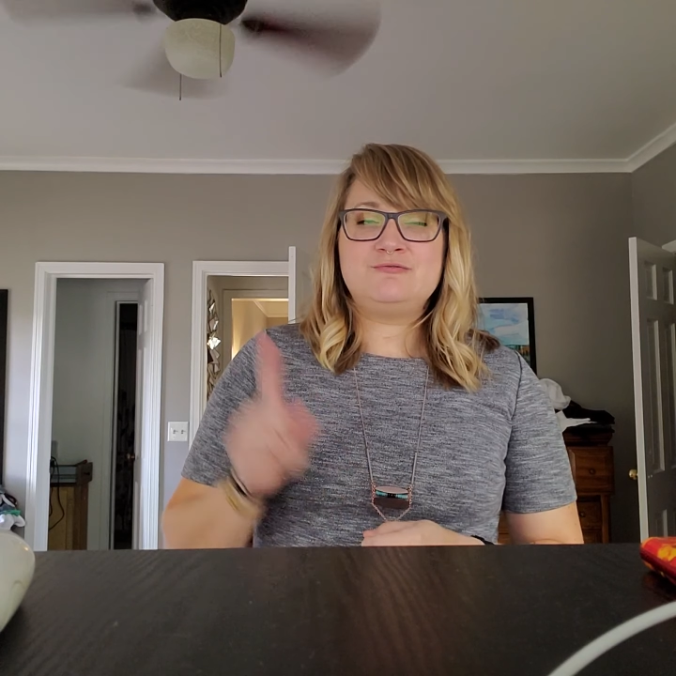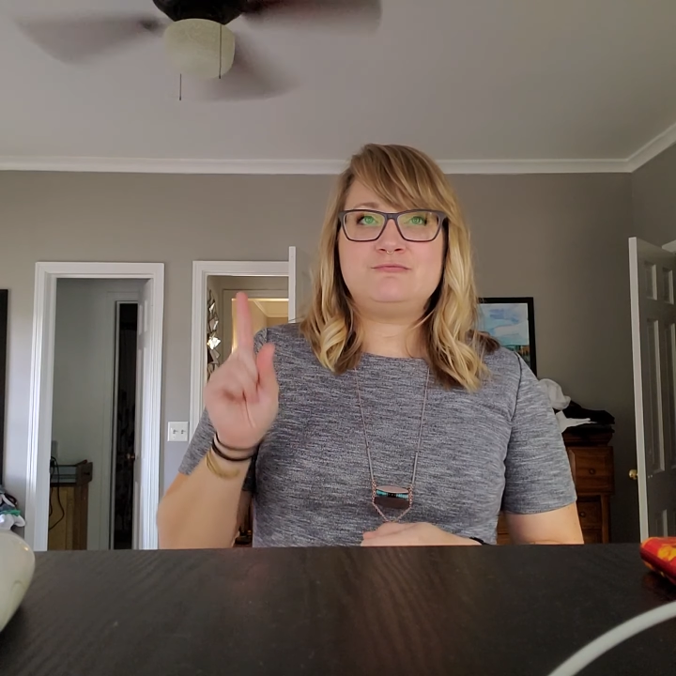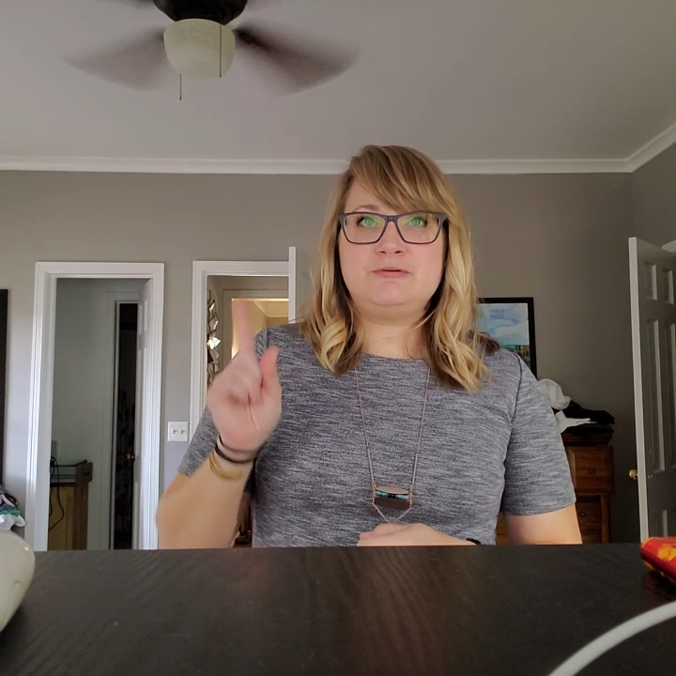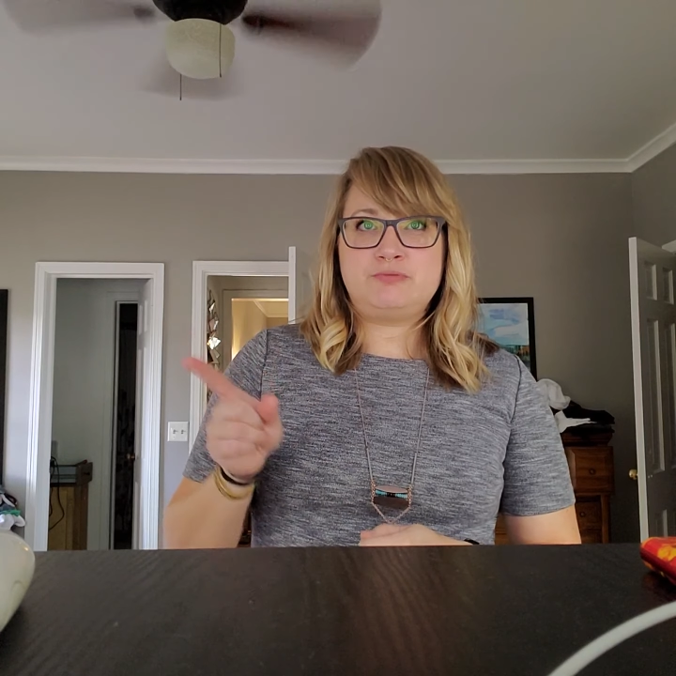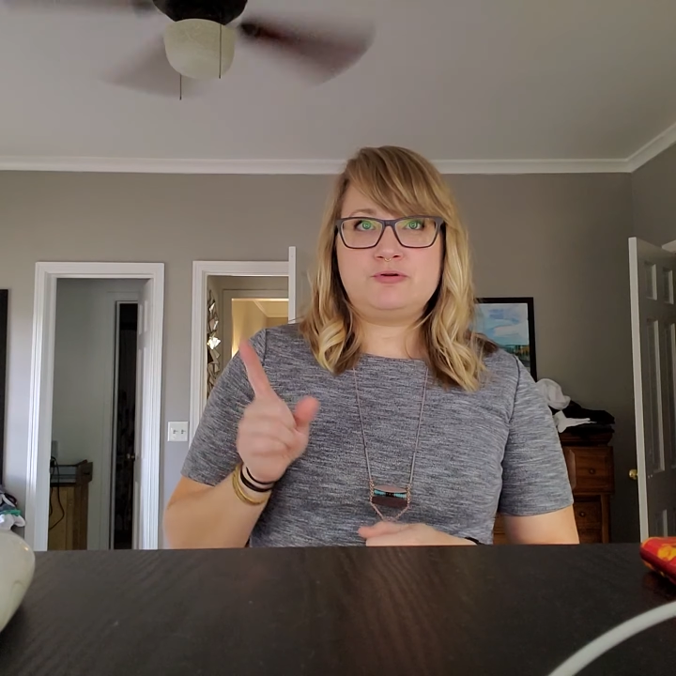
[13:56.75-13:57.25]

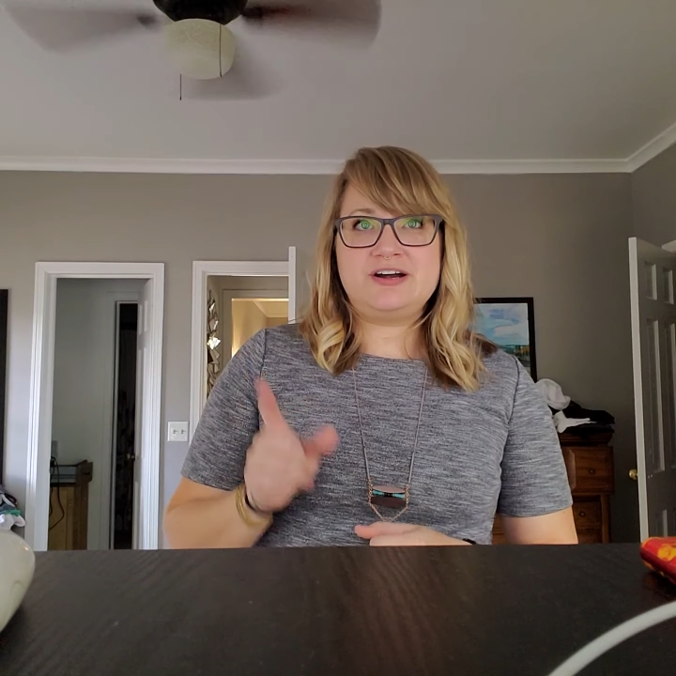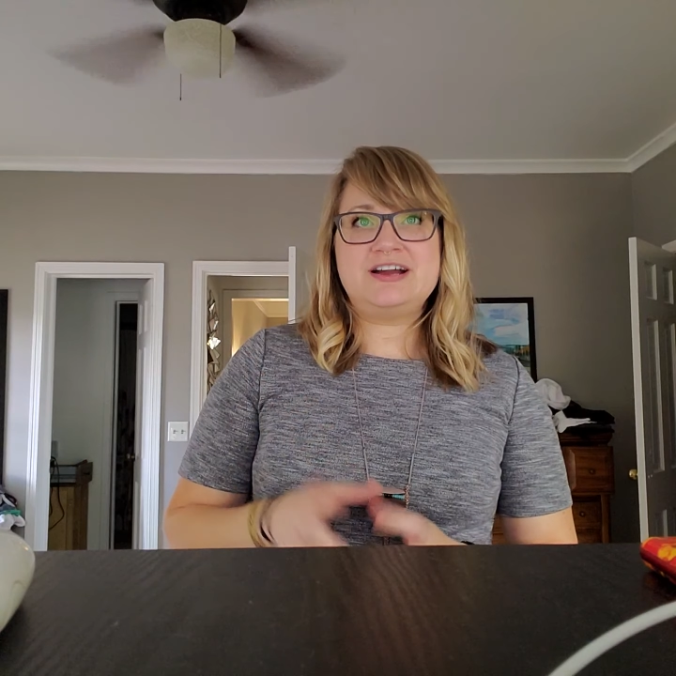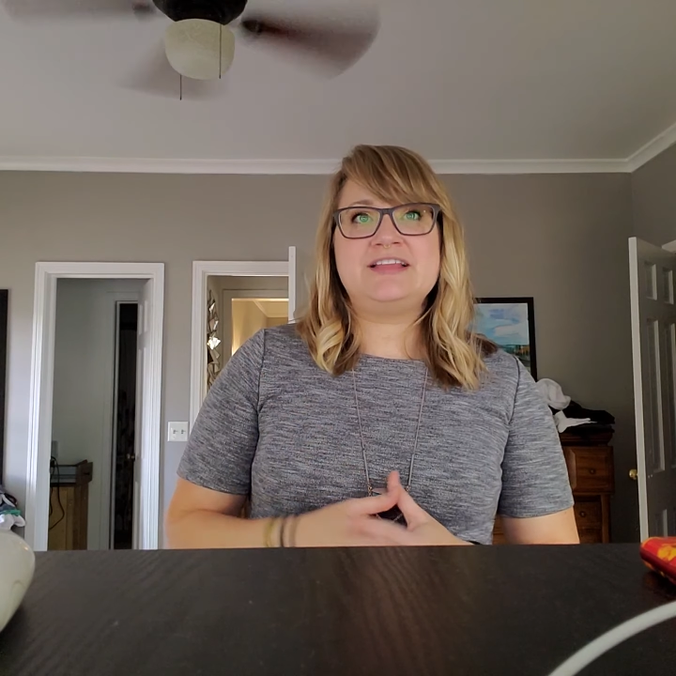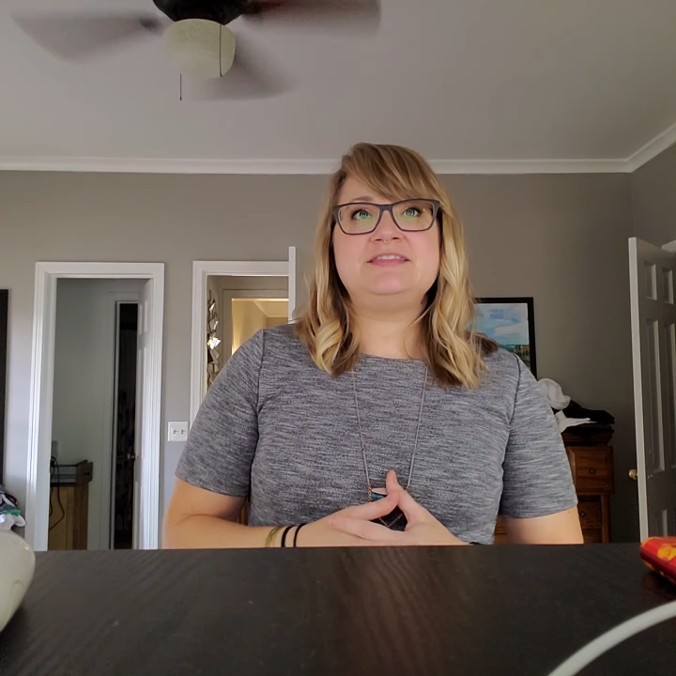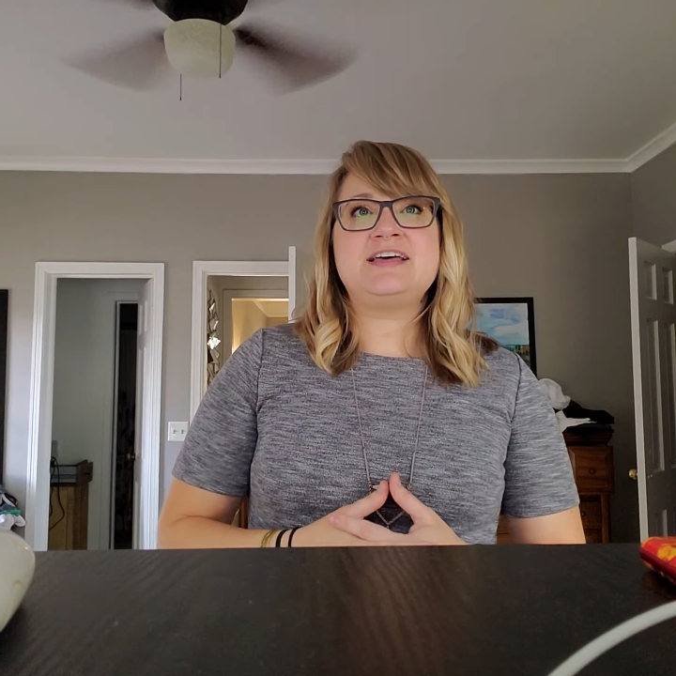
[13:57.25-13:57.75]

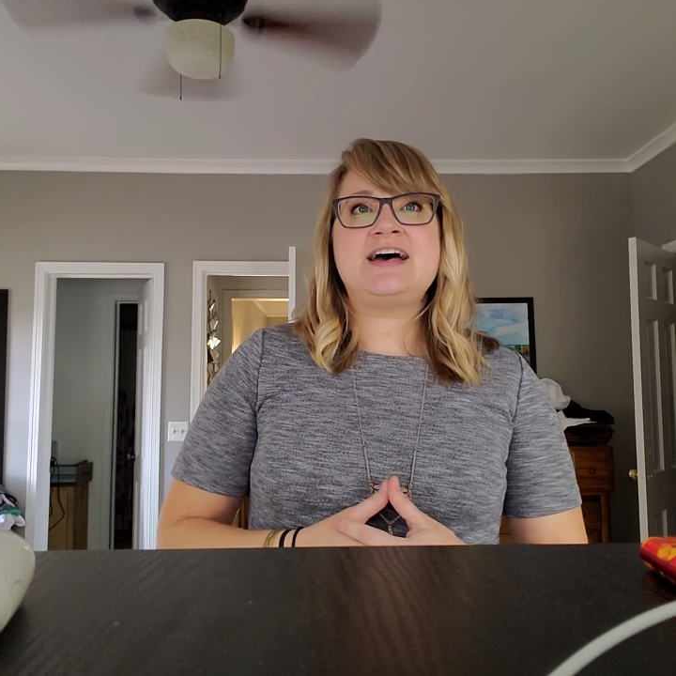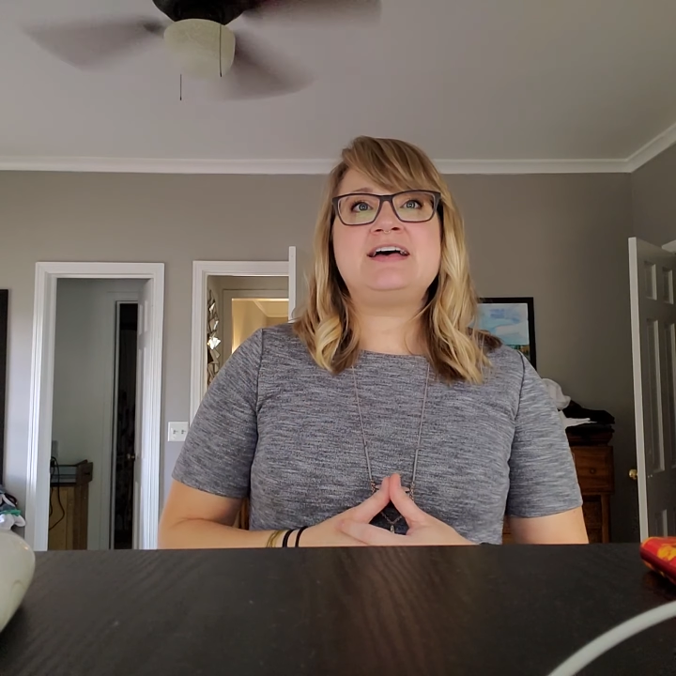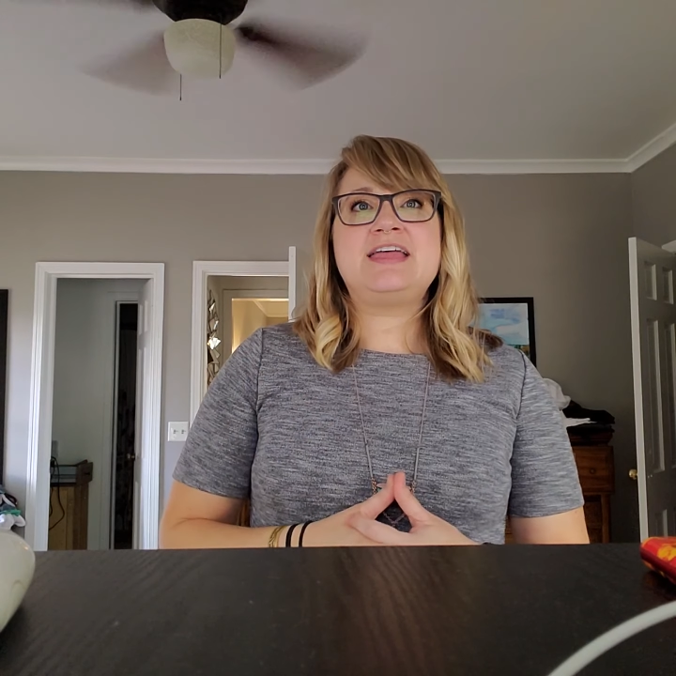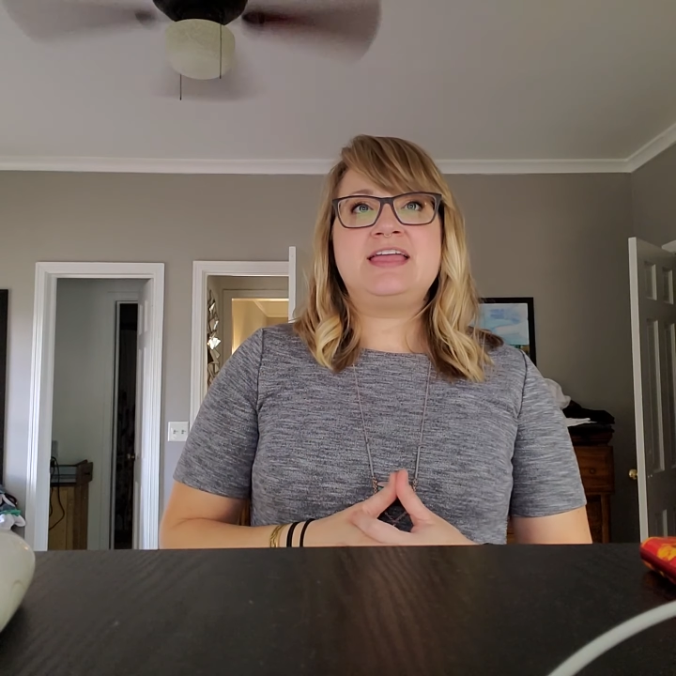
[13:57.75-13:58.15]
report, and that